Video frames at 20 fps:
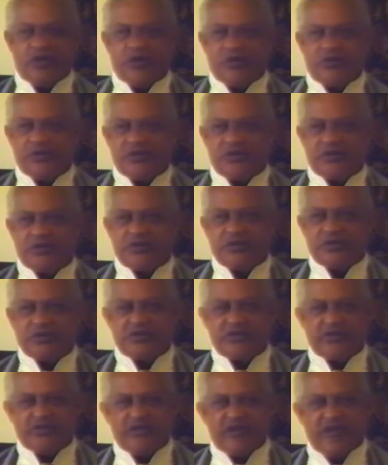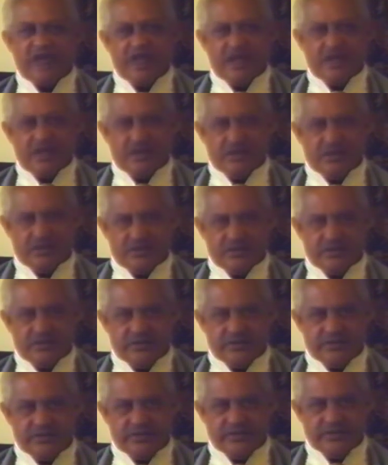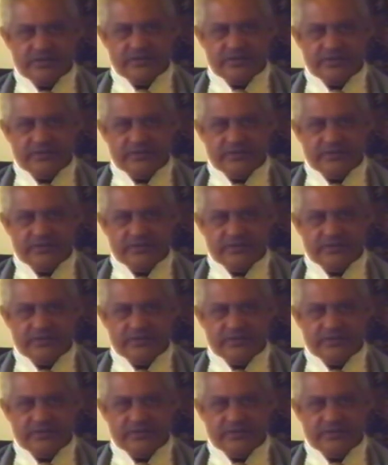the obstacles, the veils.